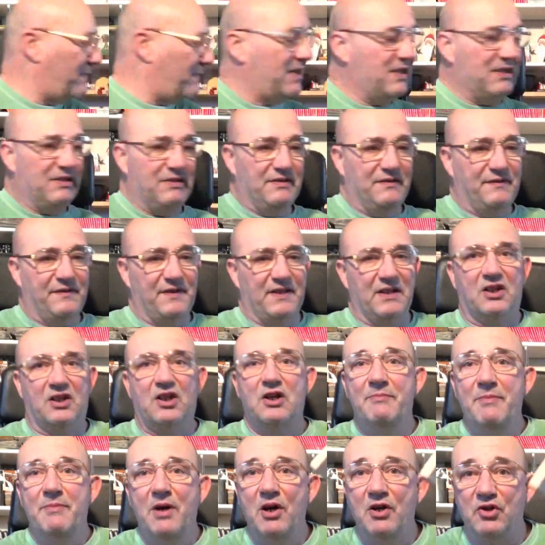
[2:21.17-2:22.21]
bit of
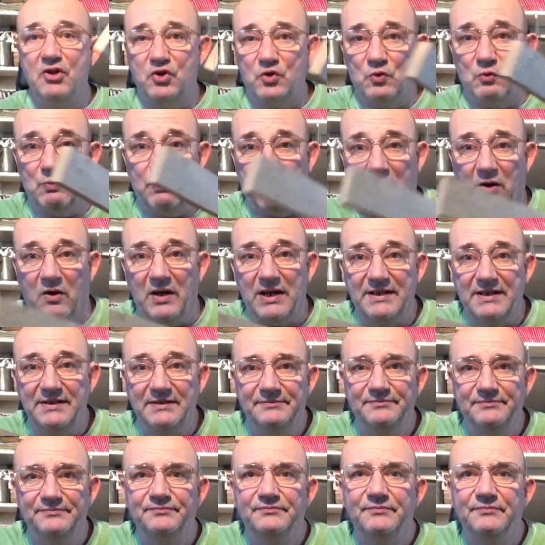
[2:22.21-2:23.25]
commercial pine,
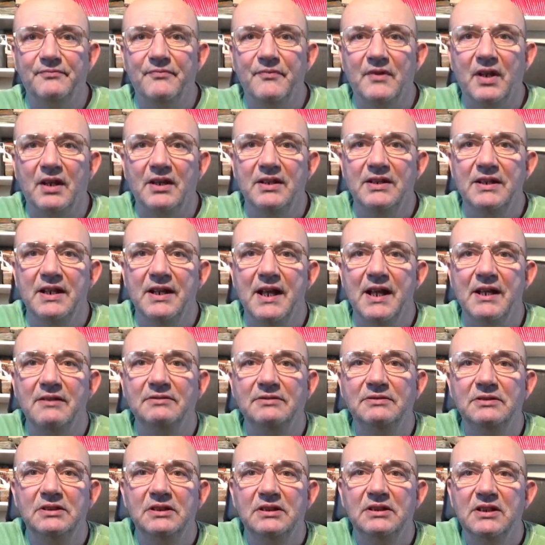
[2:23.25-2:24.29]
you
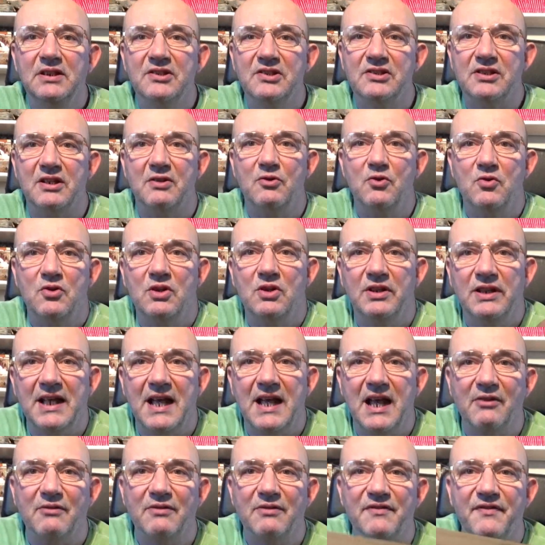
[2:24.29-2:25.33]
know, so look at the
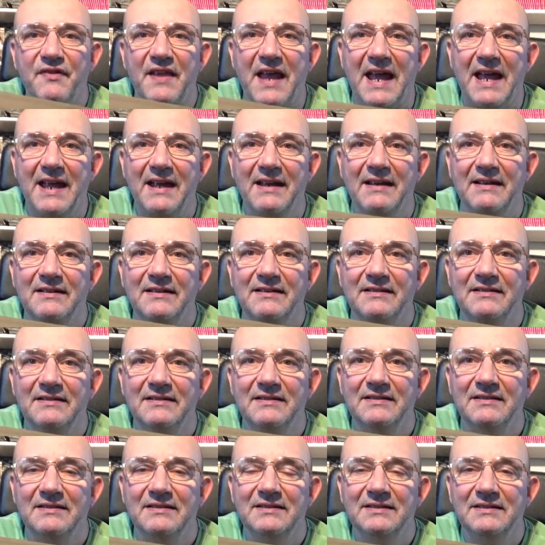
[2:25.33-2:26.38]
colour of that.
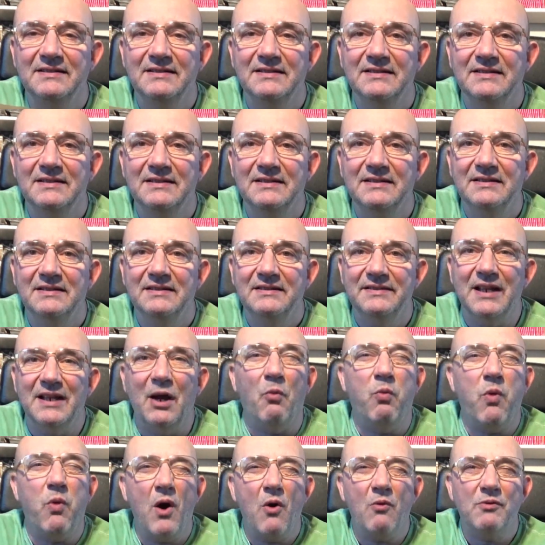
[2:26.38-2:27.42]
Now
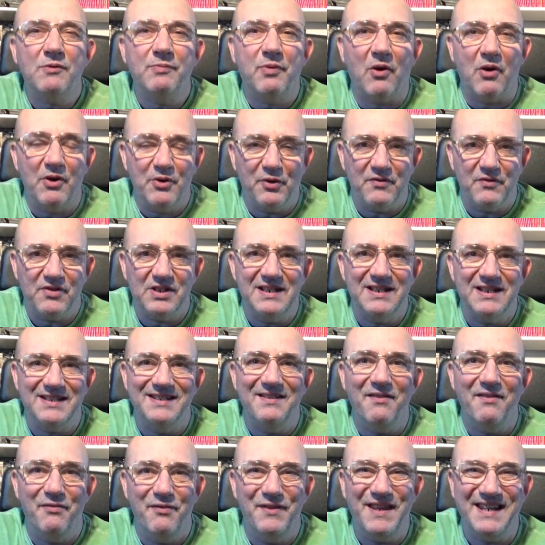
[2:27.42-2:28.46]
wild pine obviously
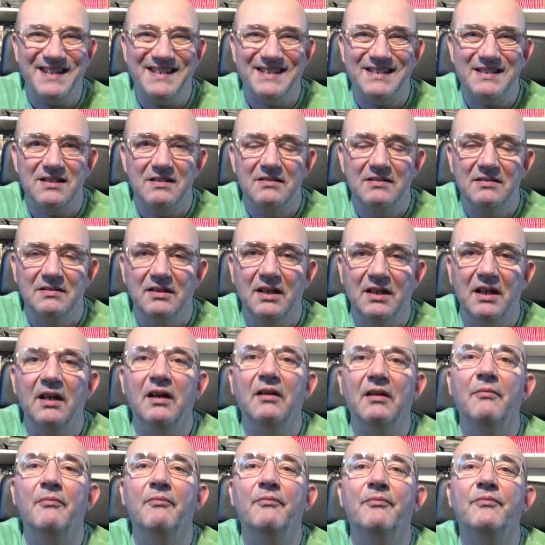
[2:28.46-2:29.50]
isn't this
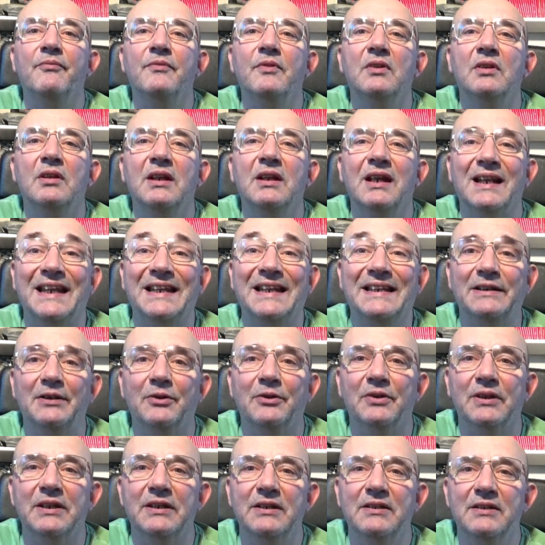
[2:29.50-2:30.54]
clean
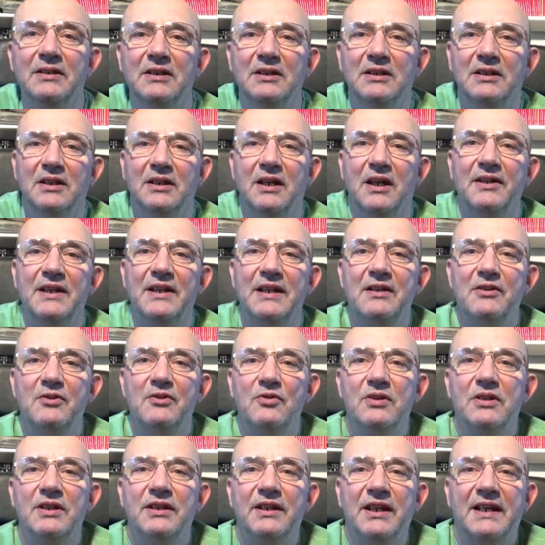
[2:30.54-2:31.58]
looking, and then
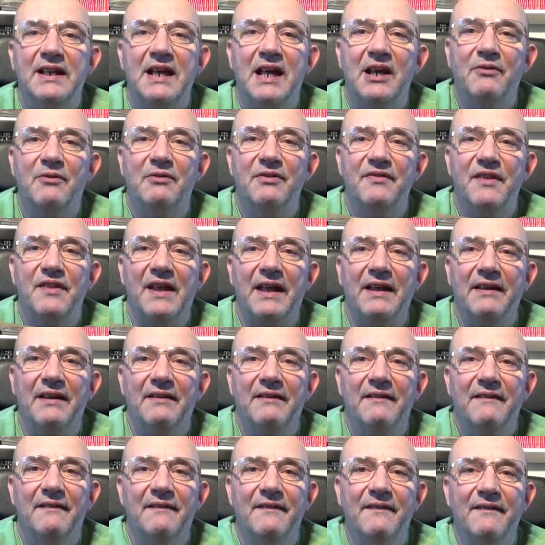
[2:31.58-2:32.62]
look at the colour of that.
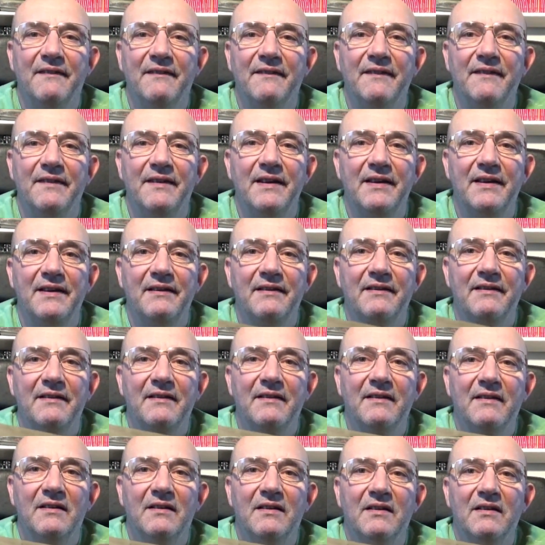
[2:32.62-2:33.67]
Yeah,
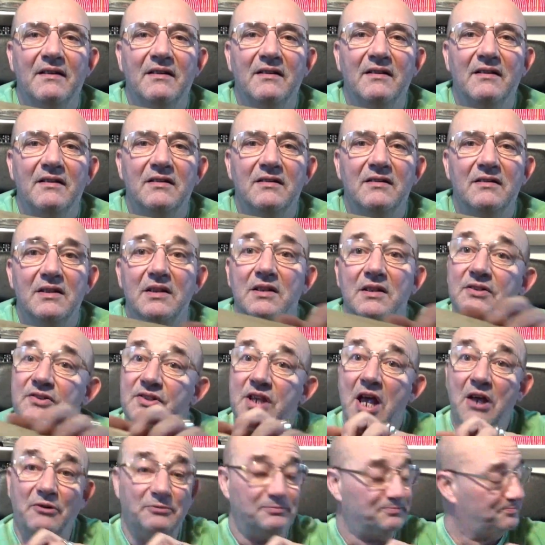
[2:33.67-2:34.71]

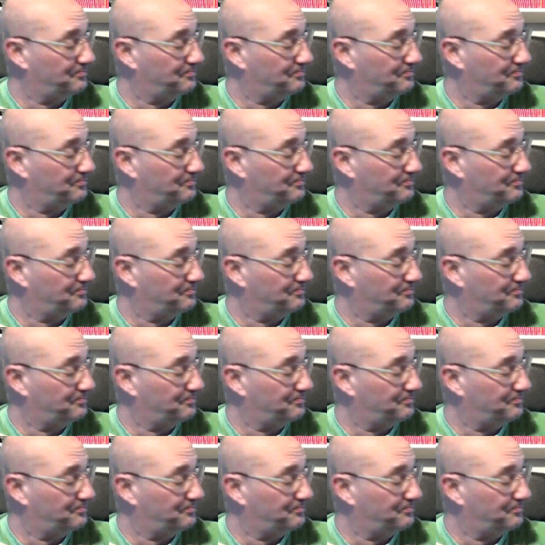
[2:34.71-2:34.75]
so